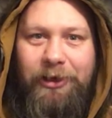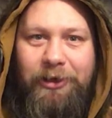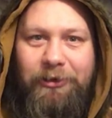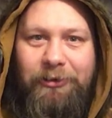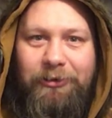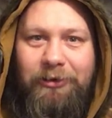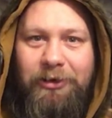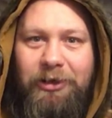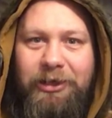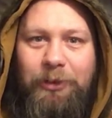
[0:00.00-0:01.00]
here,
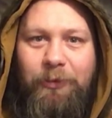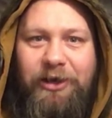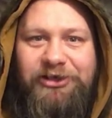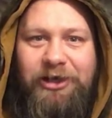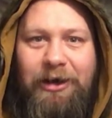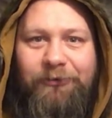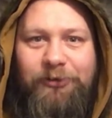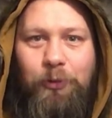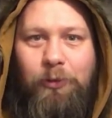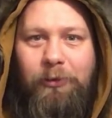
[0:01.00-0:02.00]
he runs off
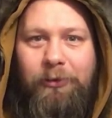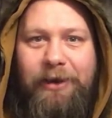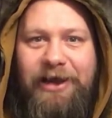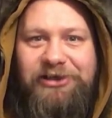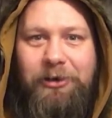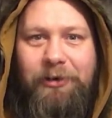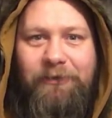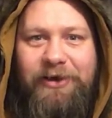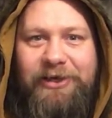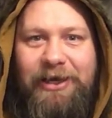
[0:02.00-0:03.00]
to warn Asgard of
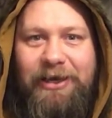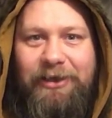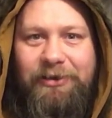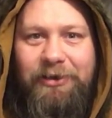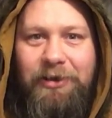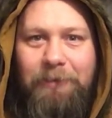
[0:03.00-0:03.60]
the attack,